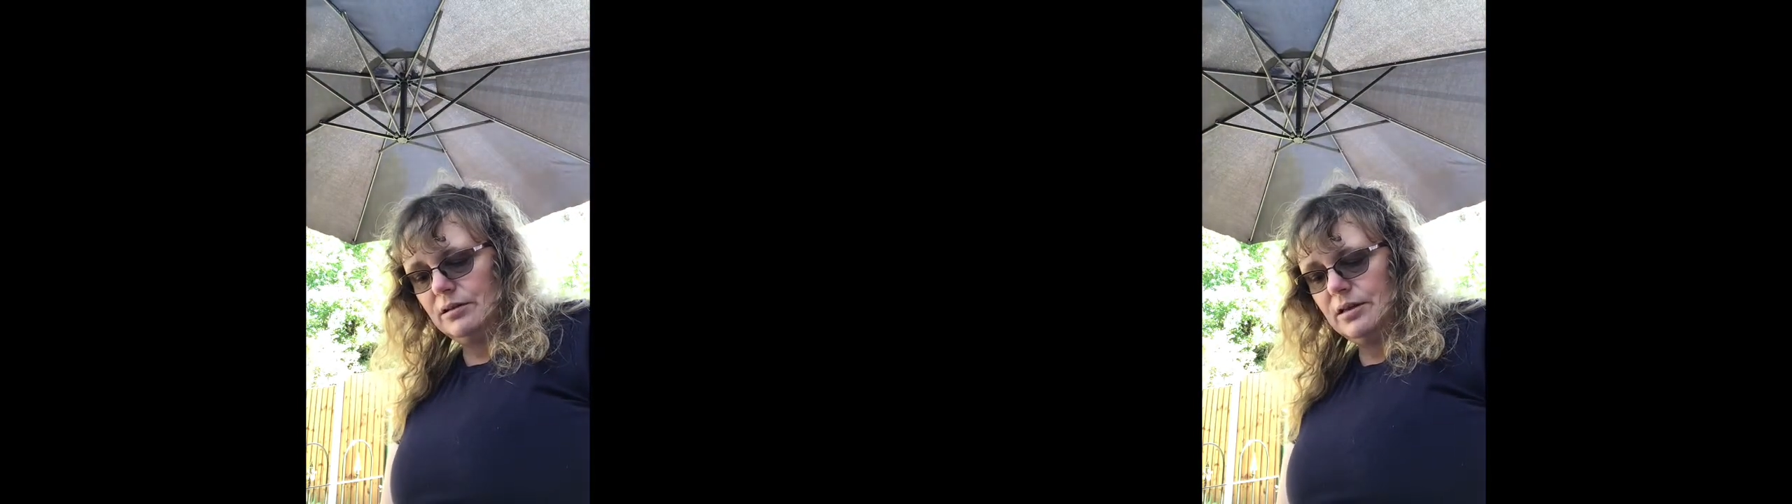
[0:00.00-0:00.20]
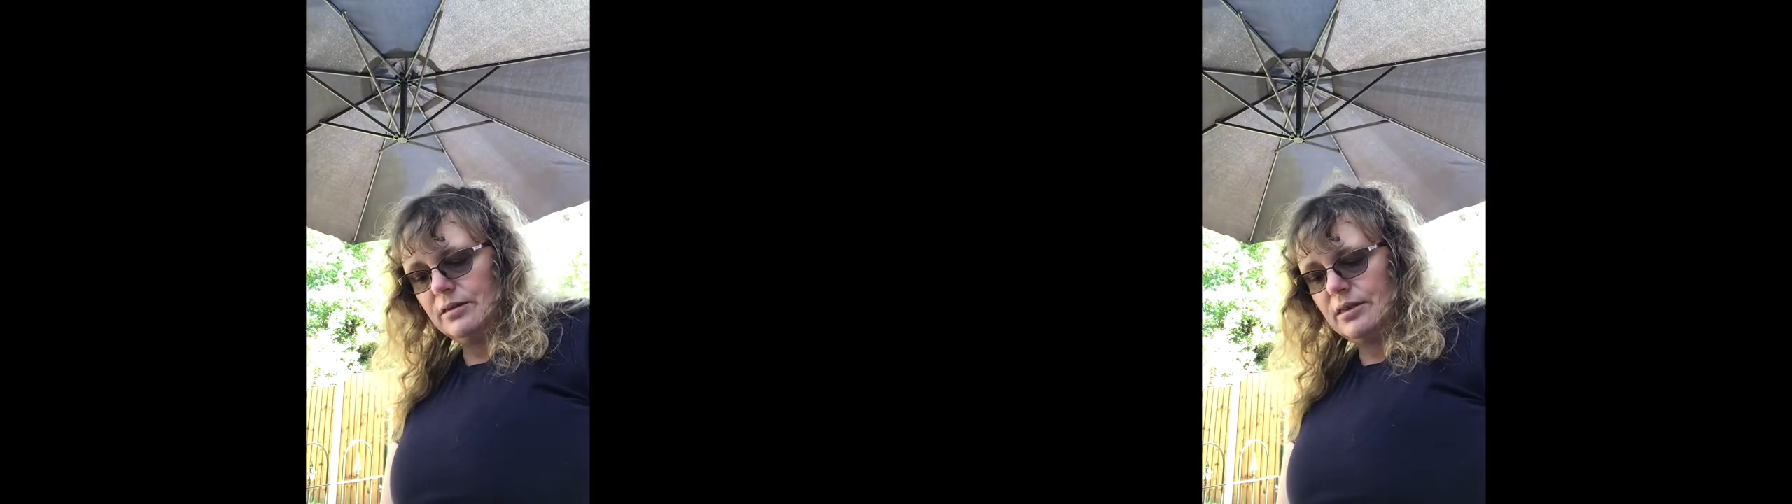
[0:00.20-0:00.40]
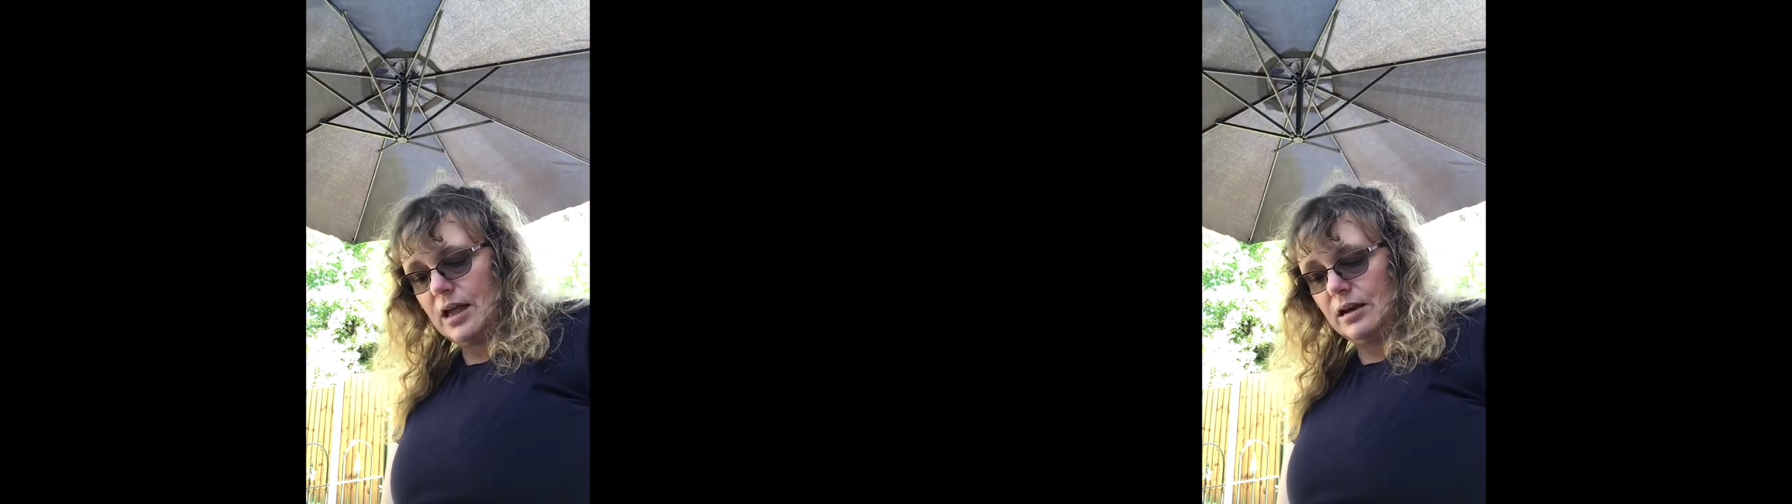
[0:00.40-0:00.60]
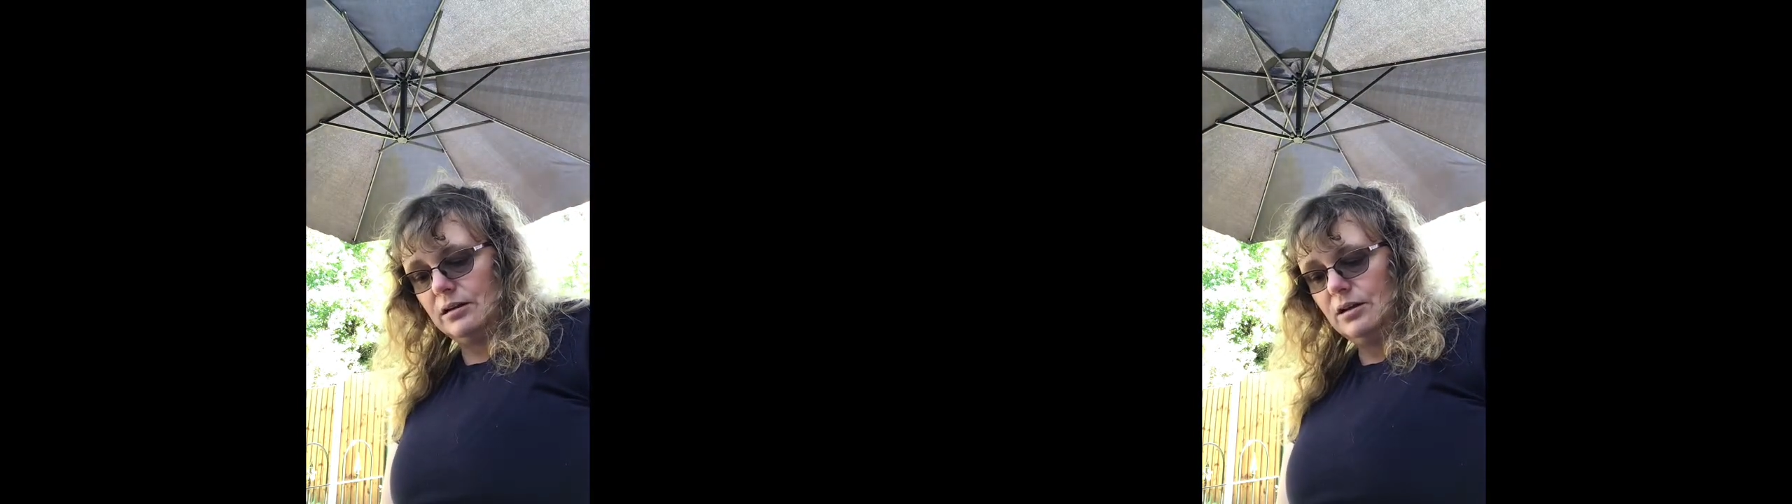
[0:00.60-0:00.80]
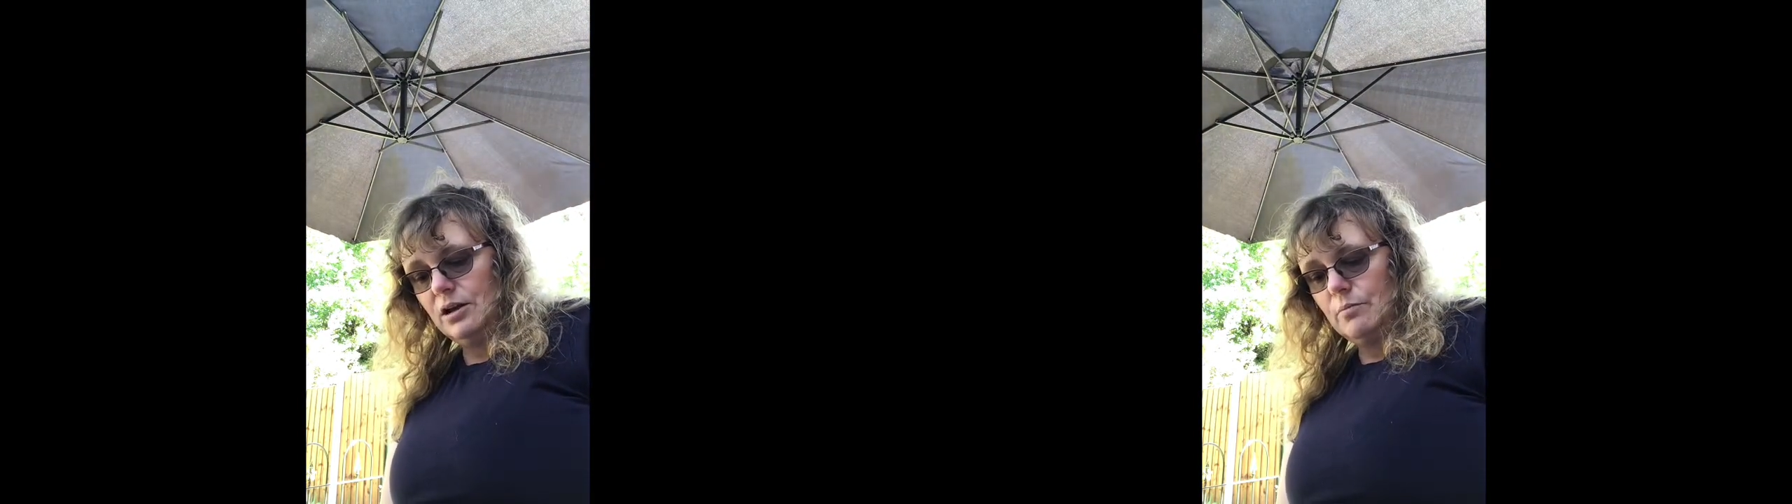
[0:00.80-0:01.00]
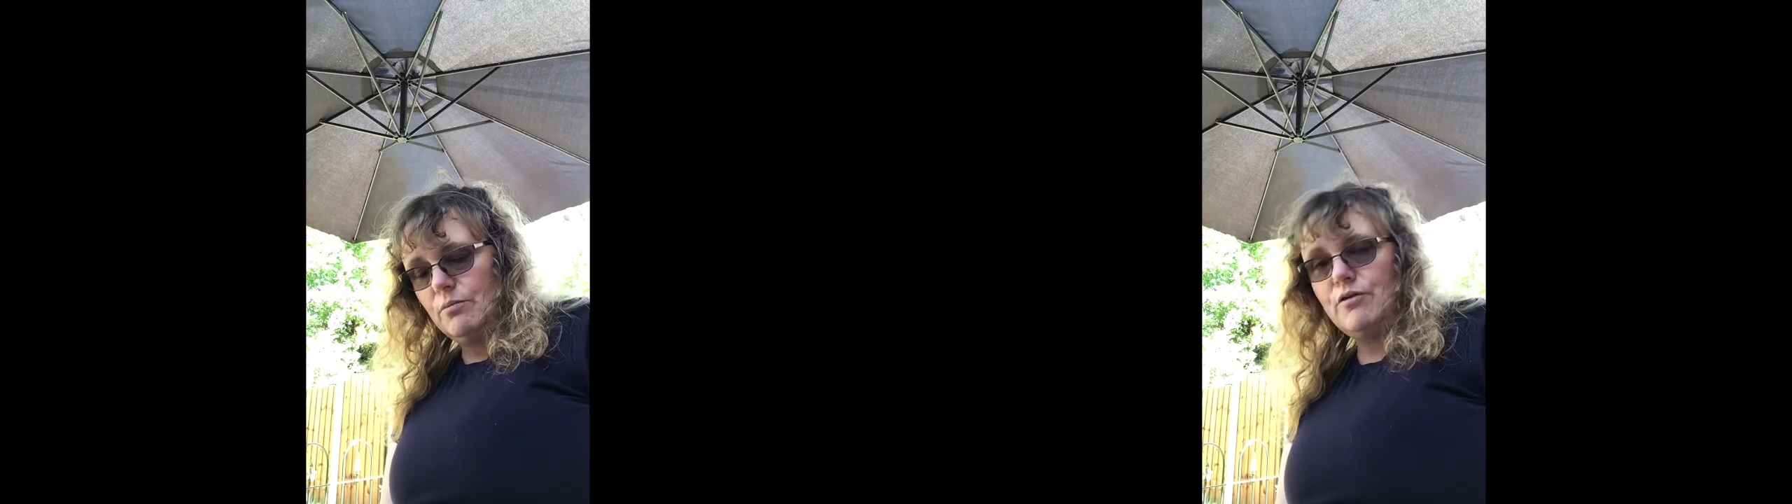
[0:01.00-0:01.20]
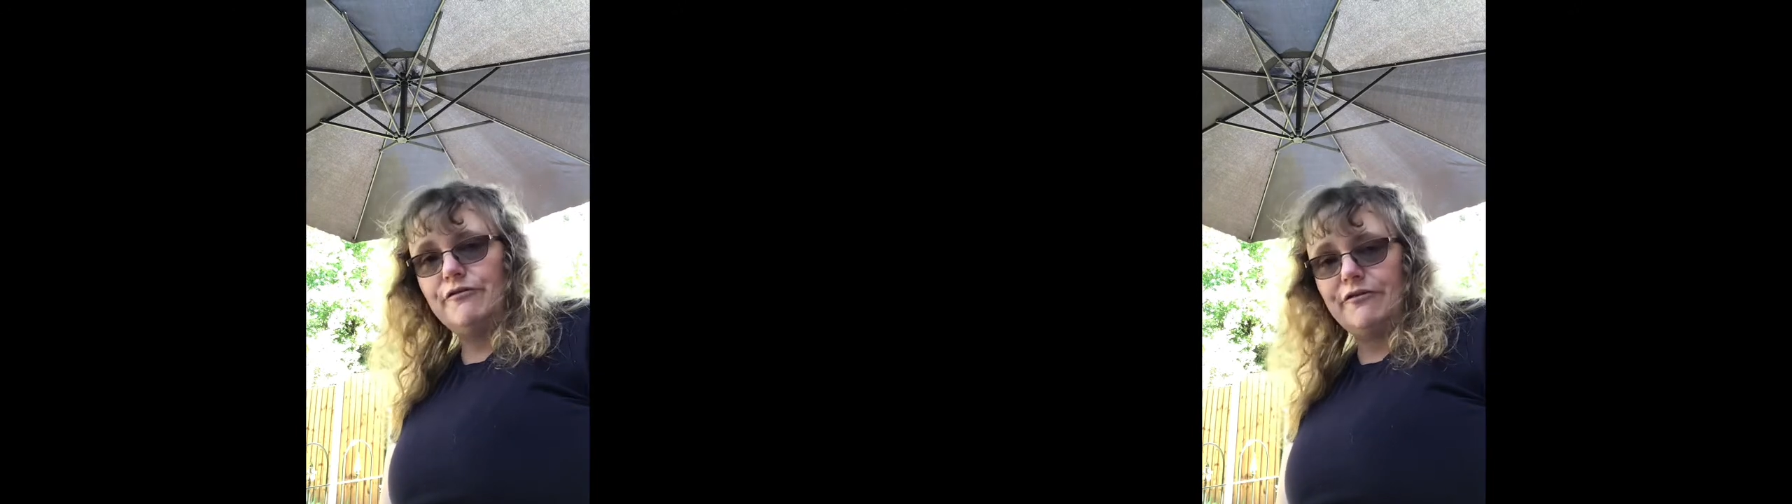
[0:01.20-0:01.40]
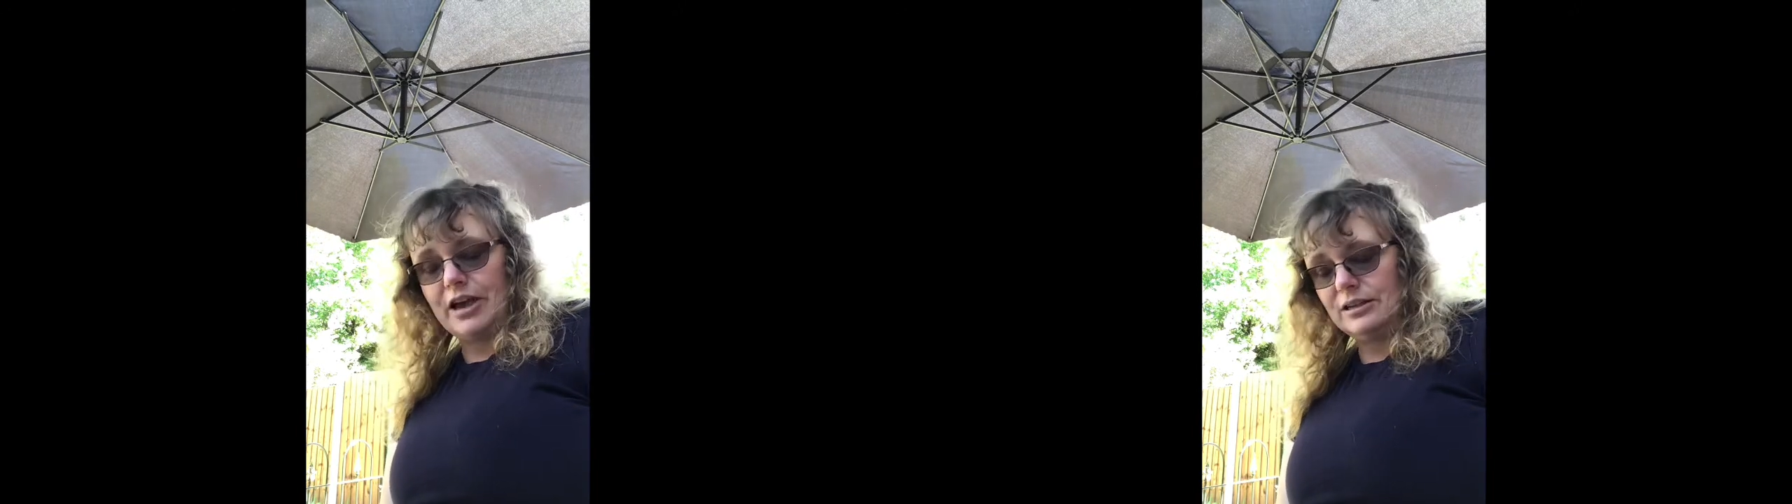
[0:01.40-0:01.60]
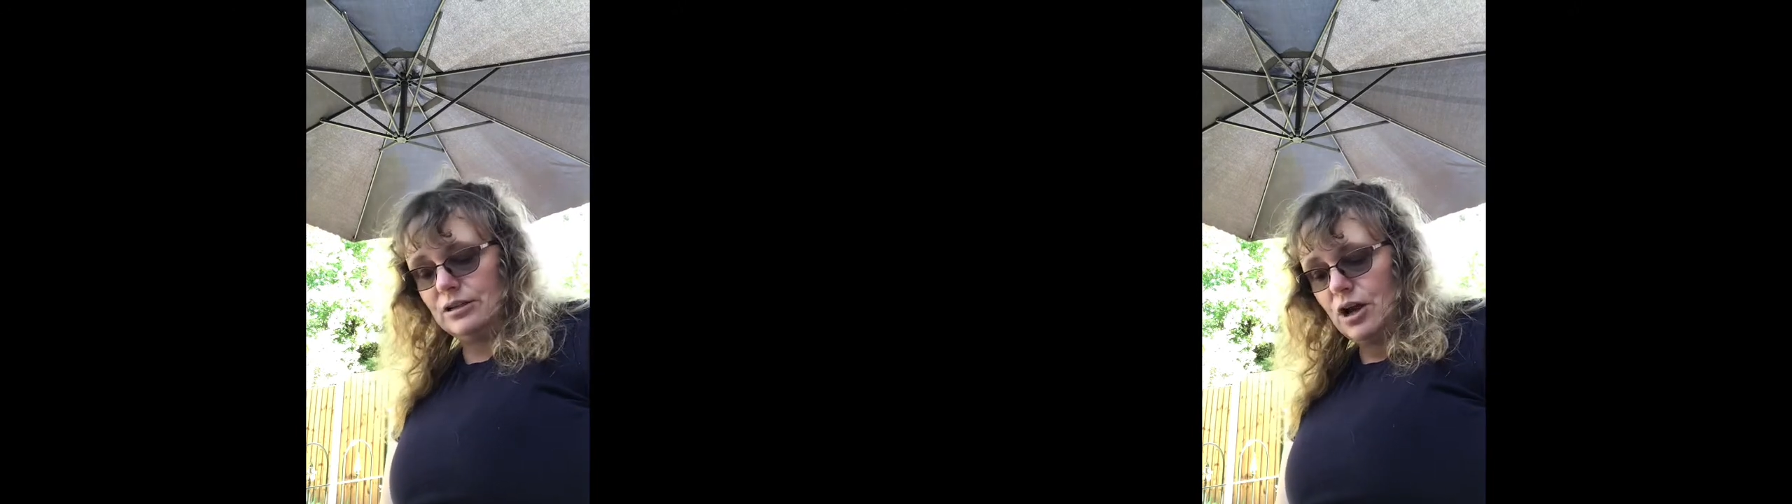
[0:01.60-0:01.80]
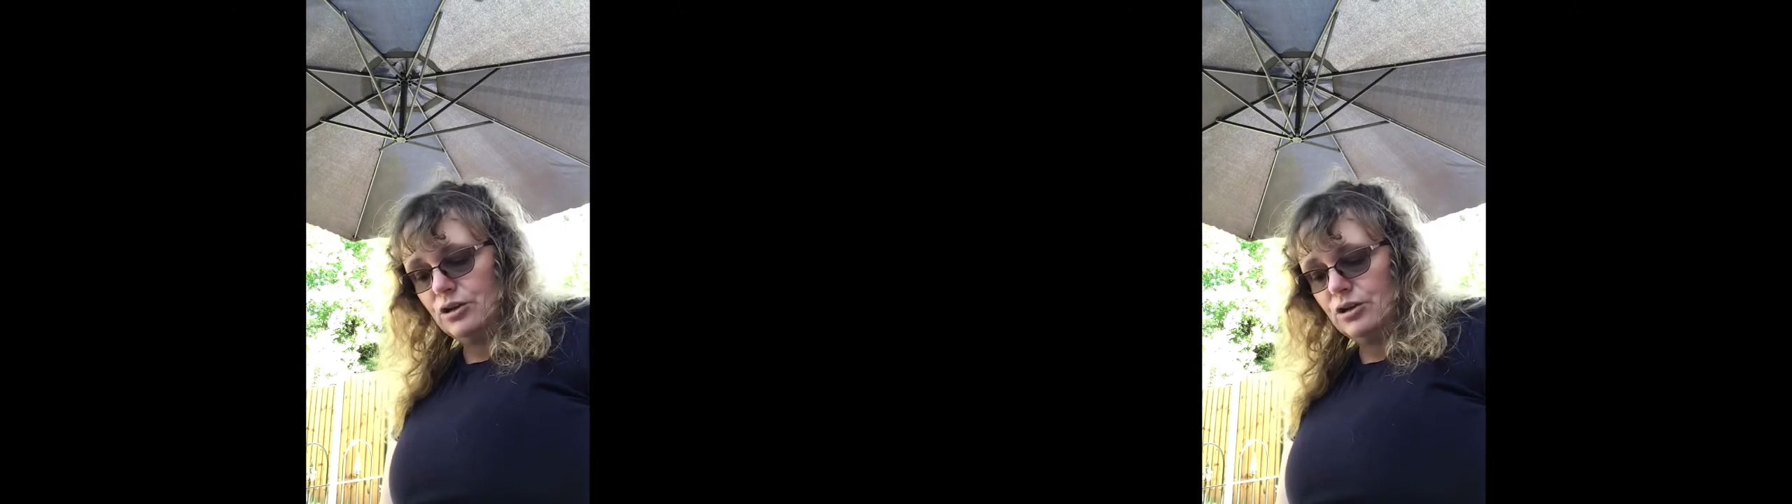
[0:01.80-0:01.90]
Then Moonface